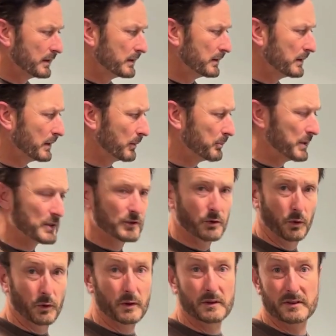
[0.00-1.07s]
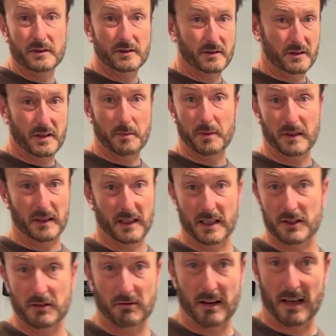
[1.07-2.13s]
BizTalk, typically
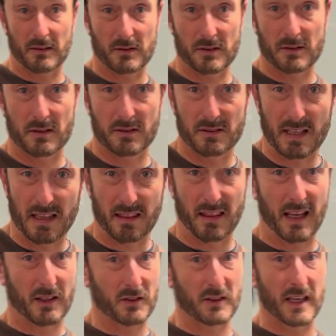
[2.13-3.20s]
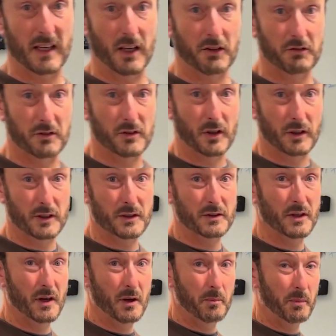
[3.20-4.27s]
it's around $10,800
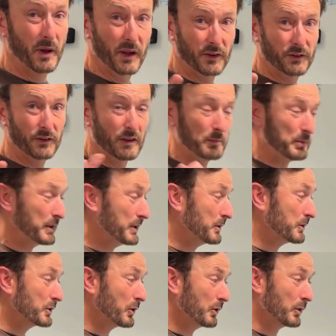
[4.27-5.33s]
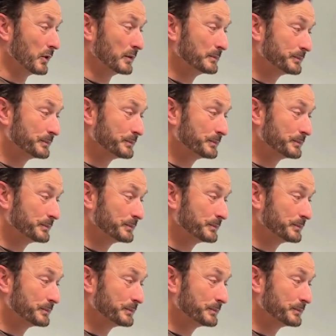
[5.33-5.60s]
per CPU core.